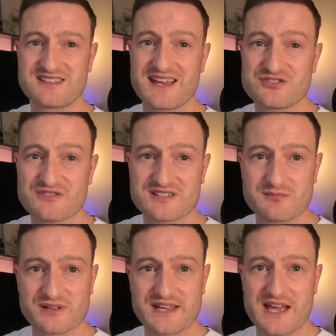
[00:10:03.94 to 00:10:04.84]
has
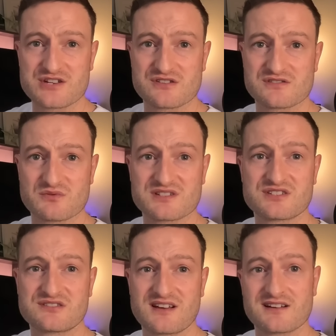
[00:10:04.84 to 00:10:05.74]
dangerous implications which
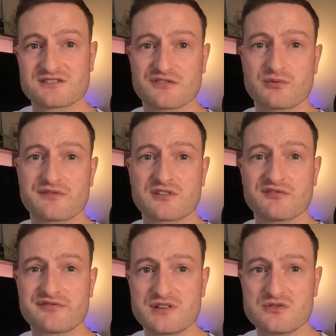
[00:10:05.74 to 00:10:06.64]
start off with
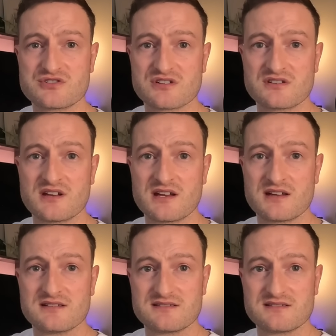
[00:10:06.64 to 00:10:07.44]
confusion,